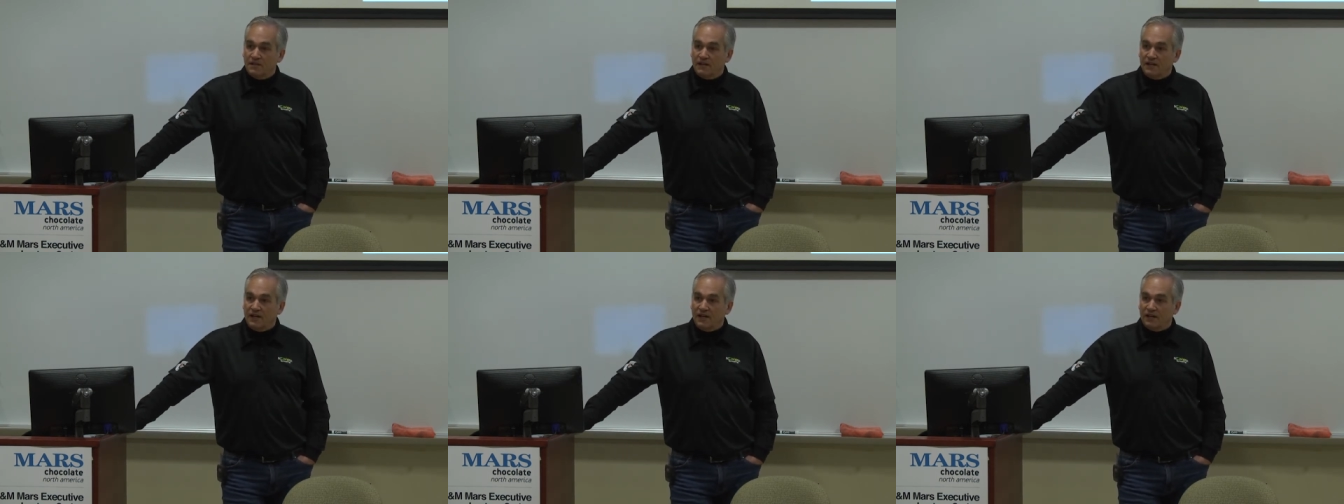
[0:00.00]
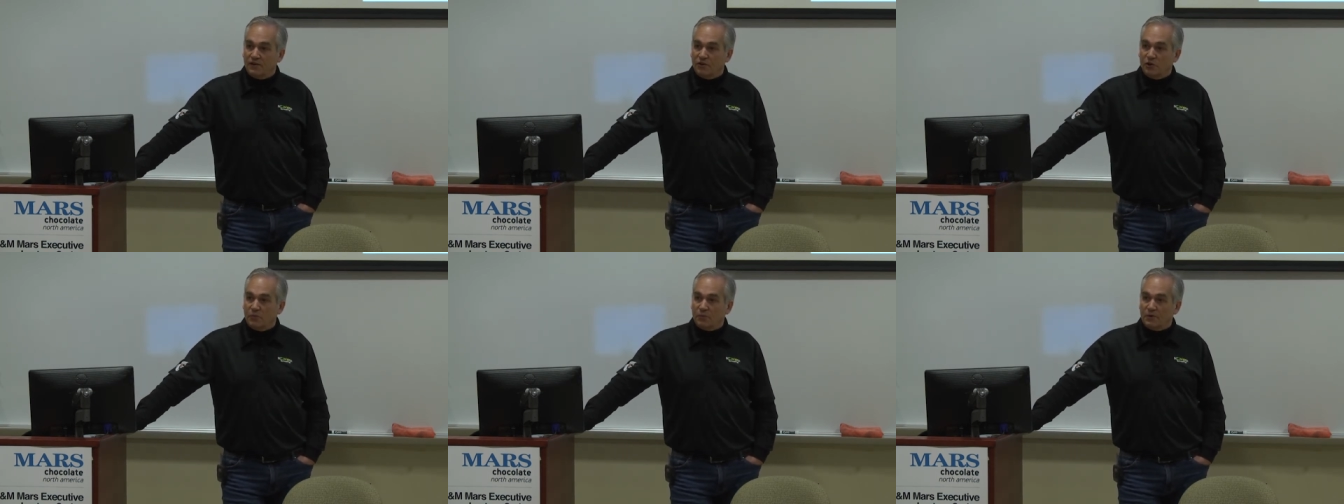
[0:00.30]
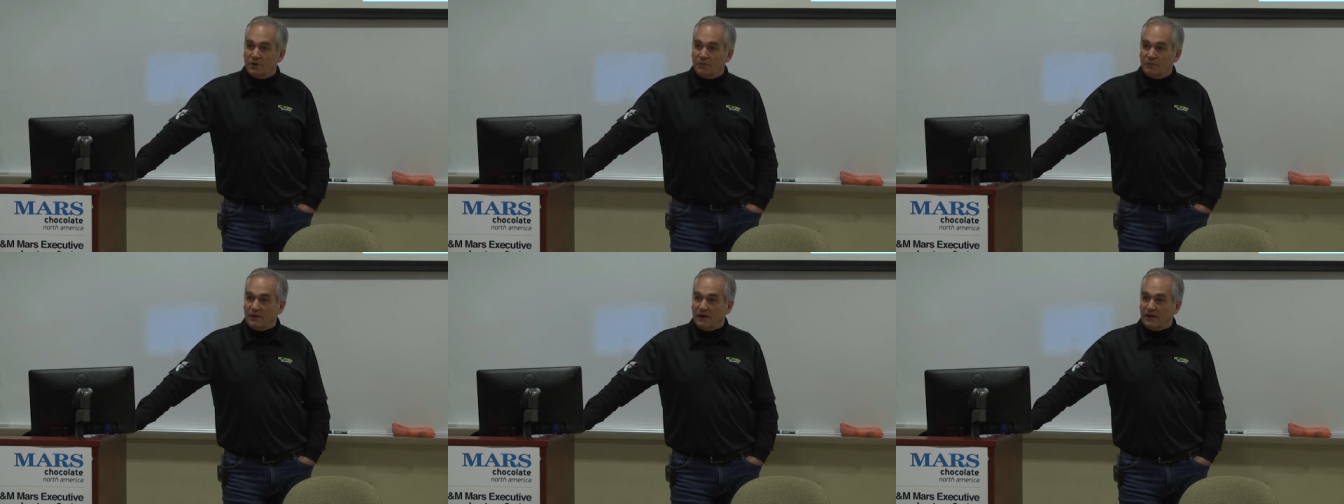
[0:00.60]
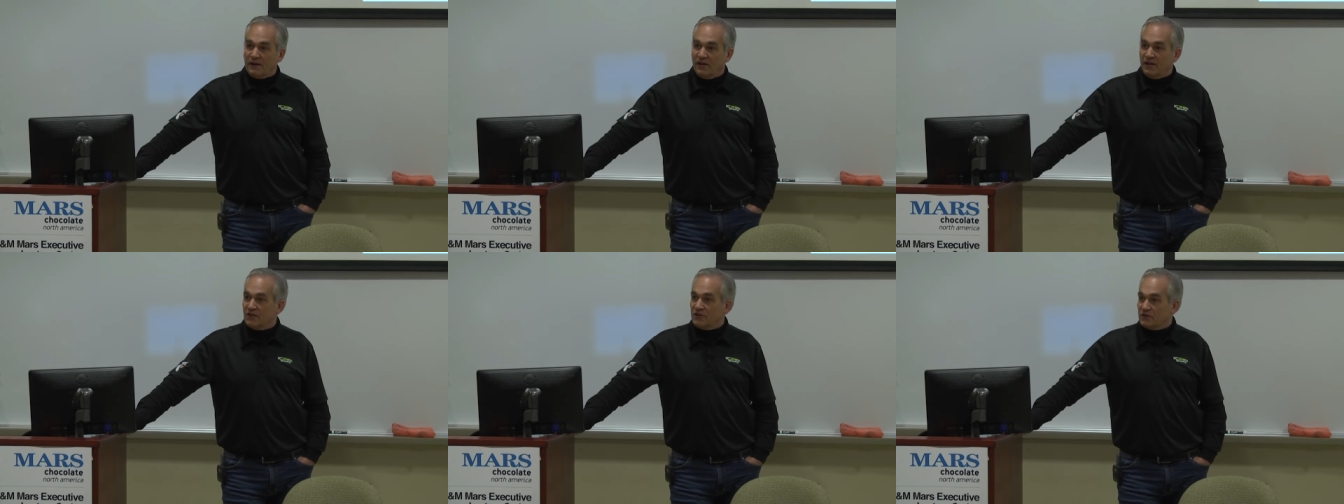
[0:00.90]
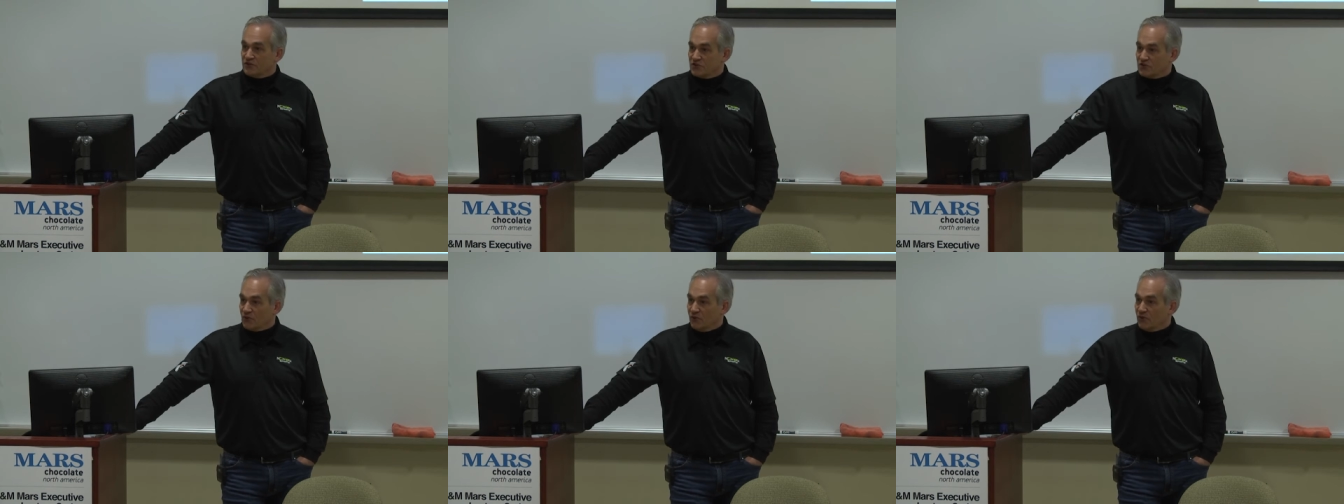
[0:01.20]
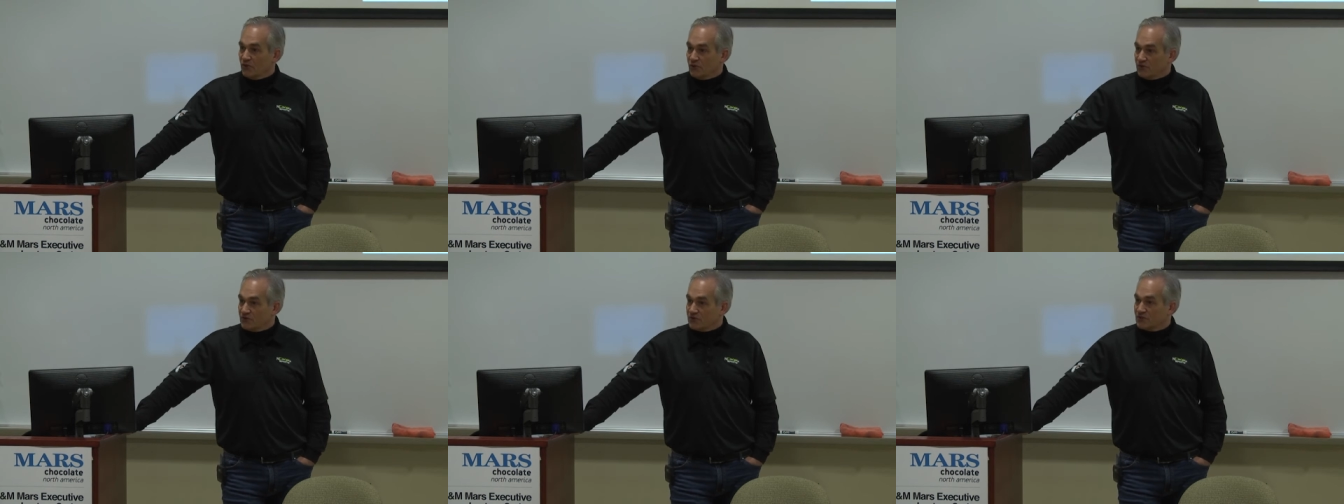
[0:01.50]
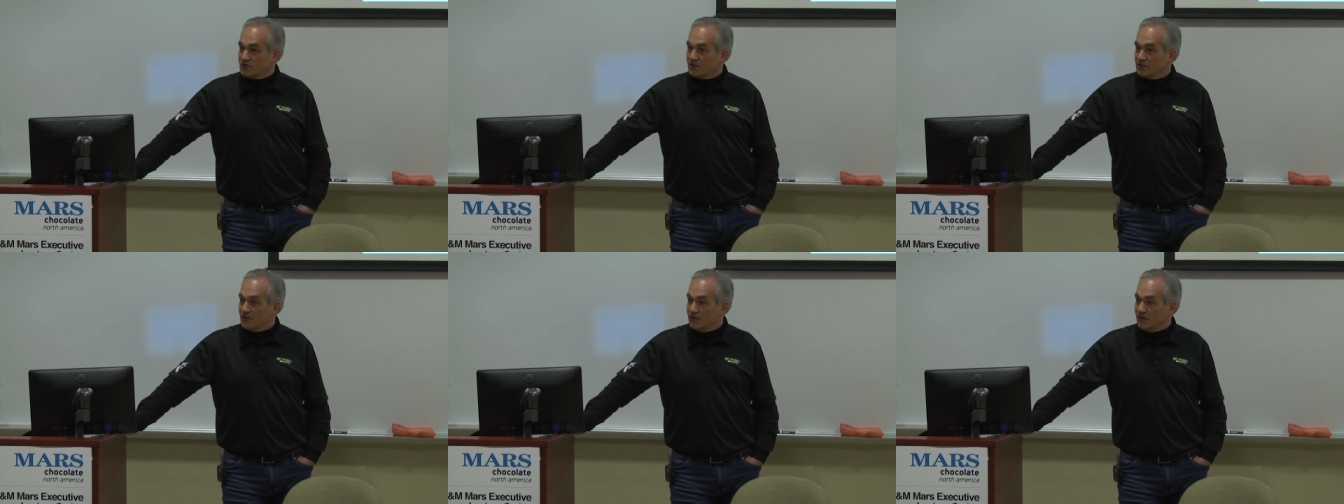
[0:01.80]
and opened about 100
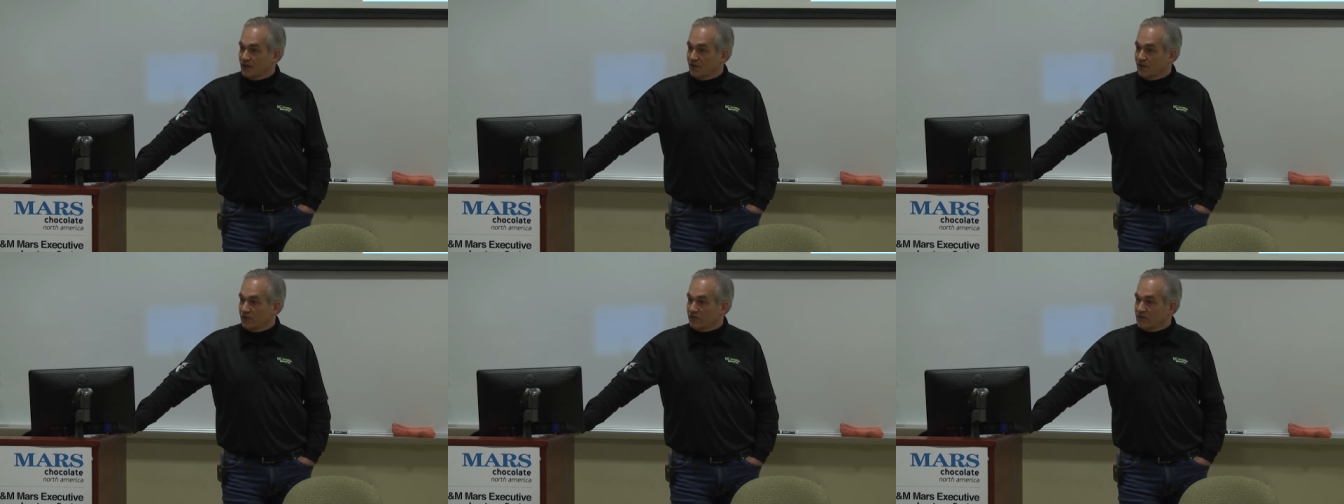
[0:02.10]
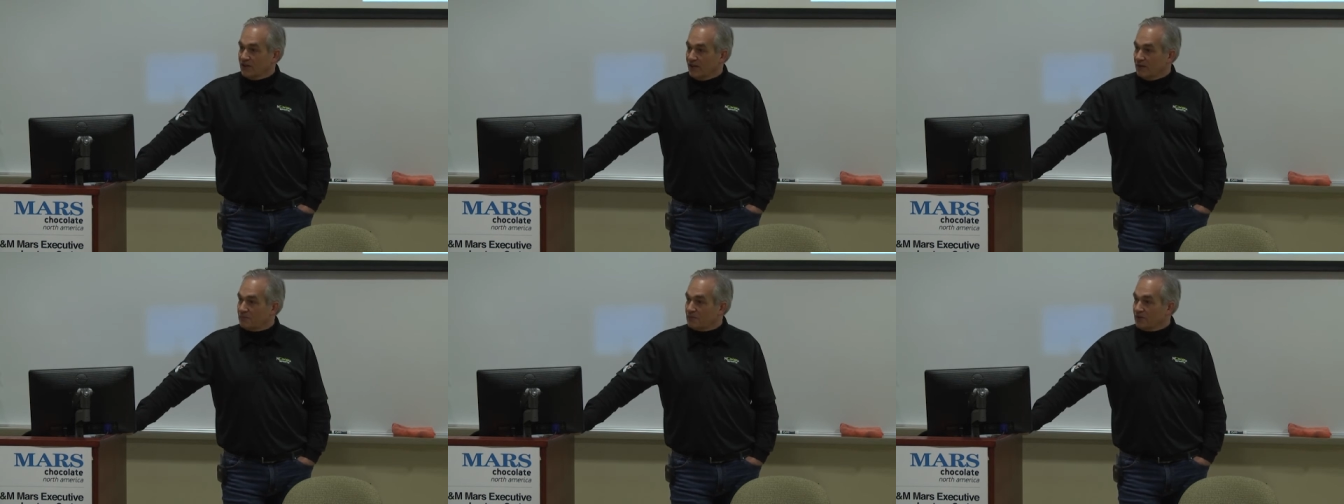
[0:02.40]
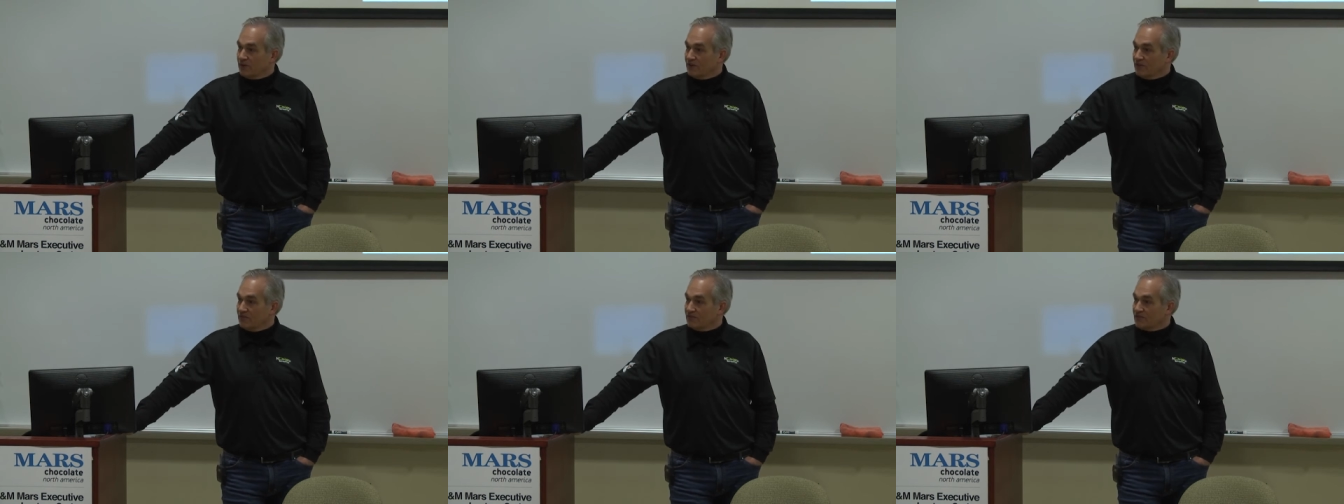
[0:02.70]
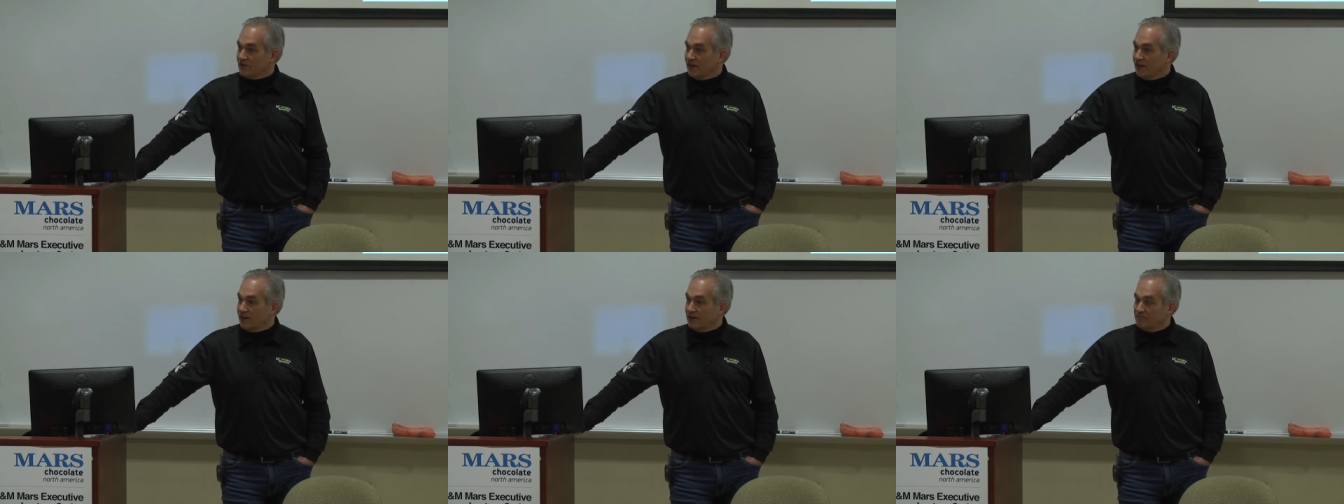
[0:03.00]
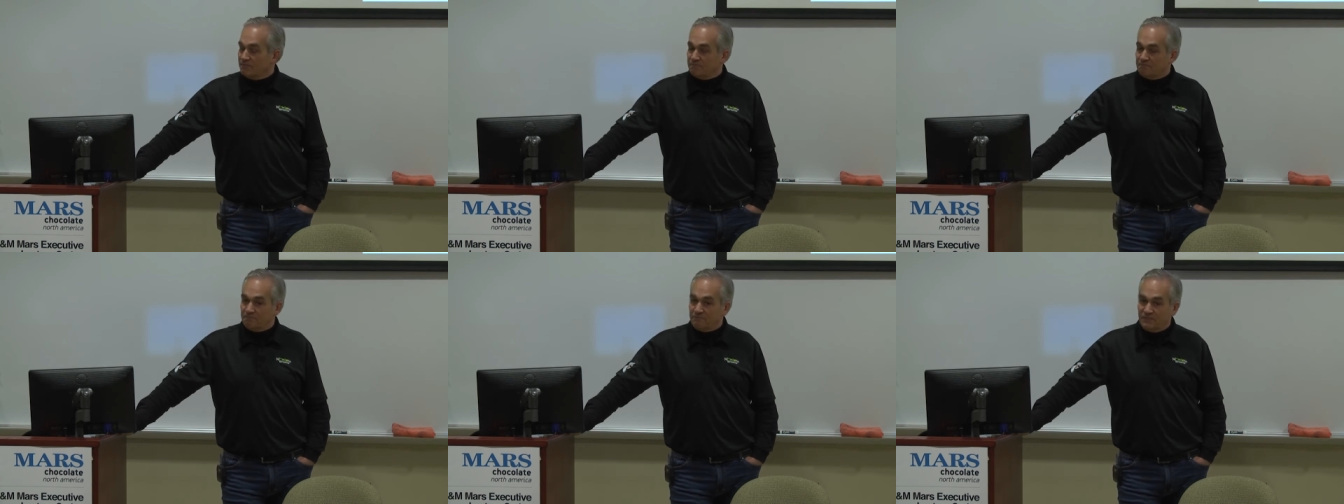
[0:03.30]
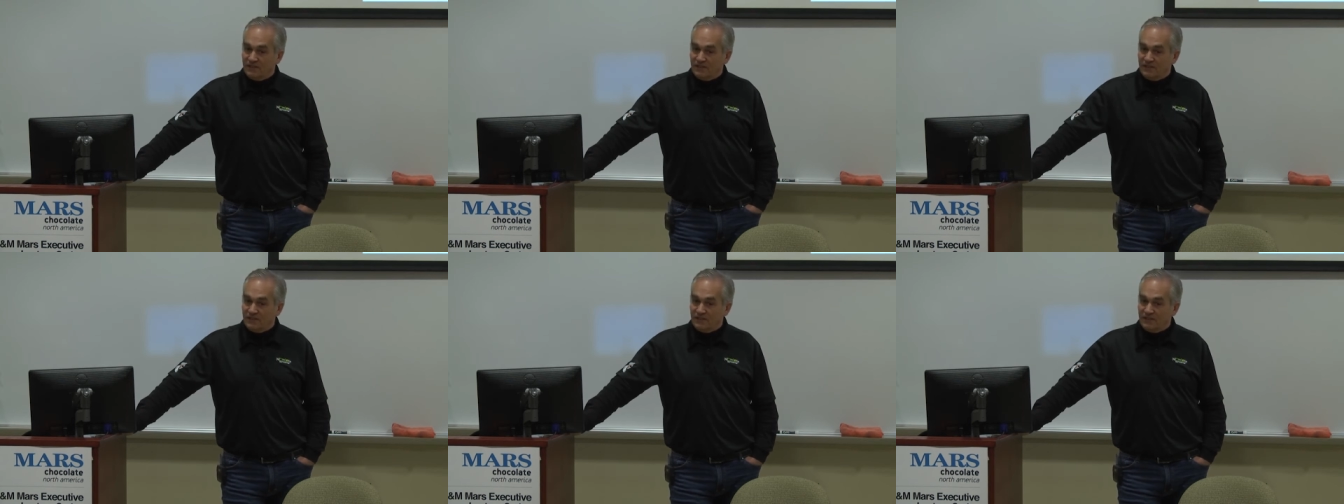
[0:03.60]
stores uh, over that period of time